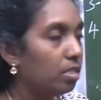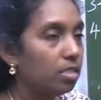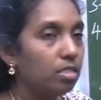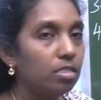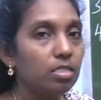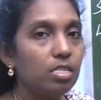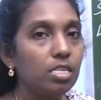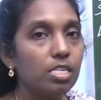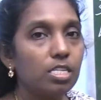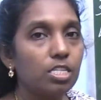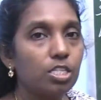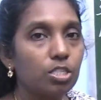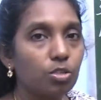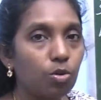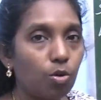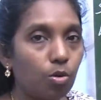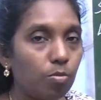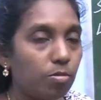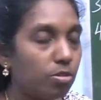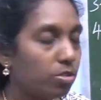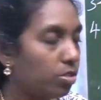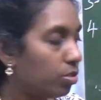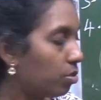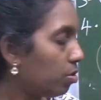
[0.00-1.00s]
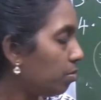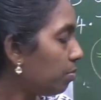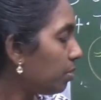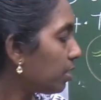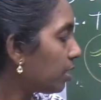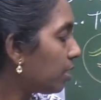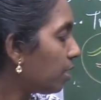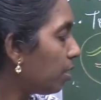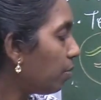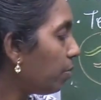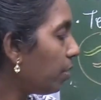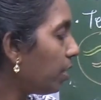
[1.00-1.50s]
these chromosomes
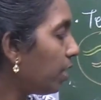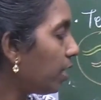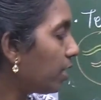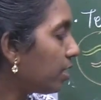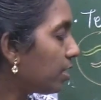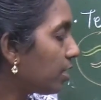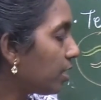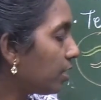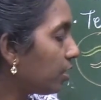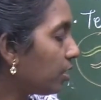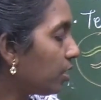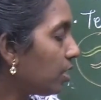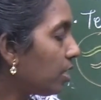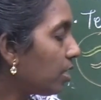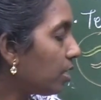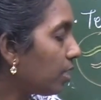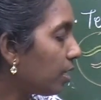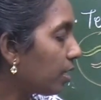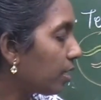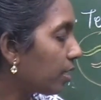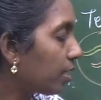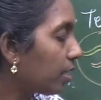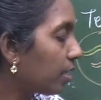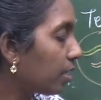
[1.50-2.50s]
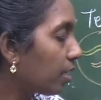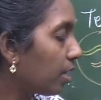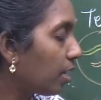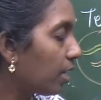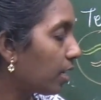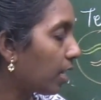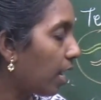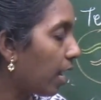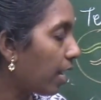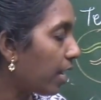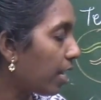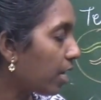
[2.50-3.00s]
terminalization, the
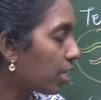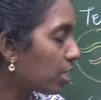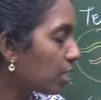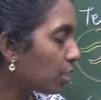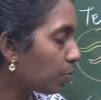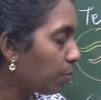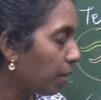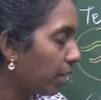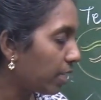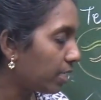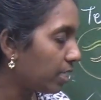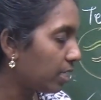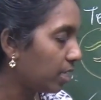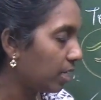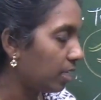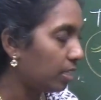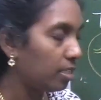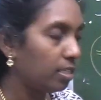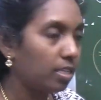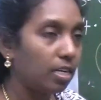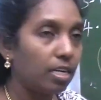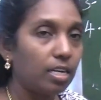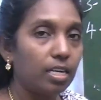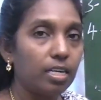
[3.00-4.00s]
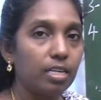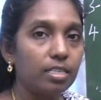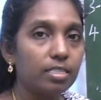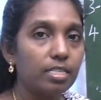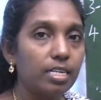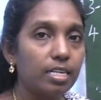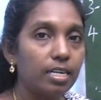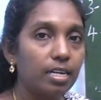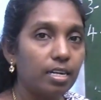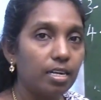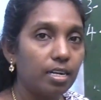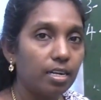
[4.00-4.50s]
chiasmata, at
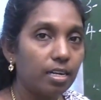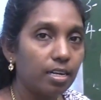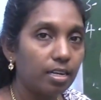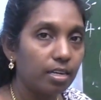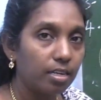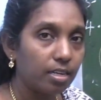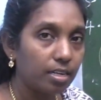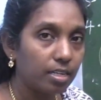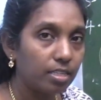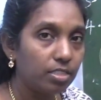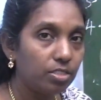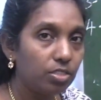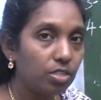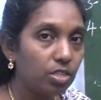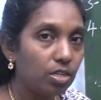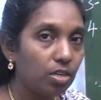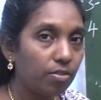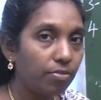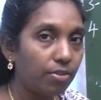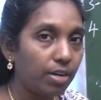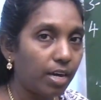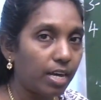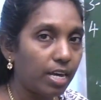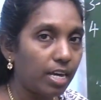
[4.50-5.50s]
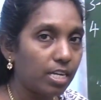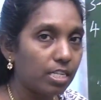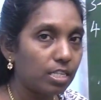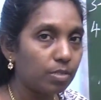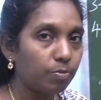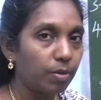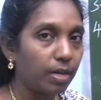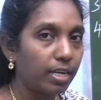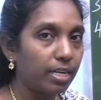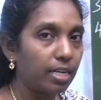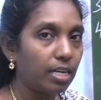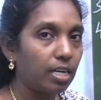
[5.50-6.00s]
the region of
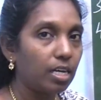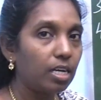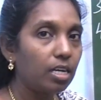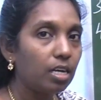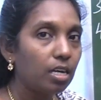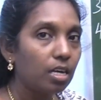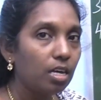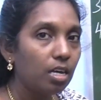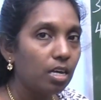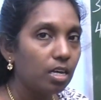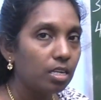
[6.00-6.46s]
chiasmata,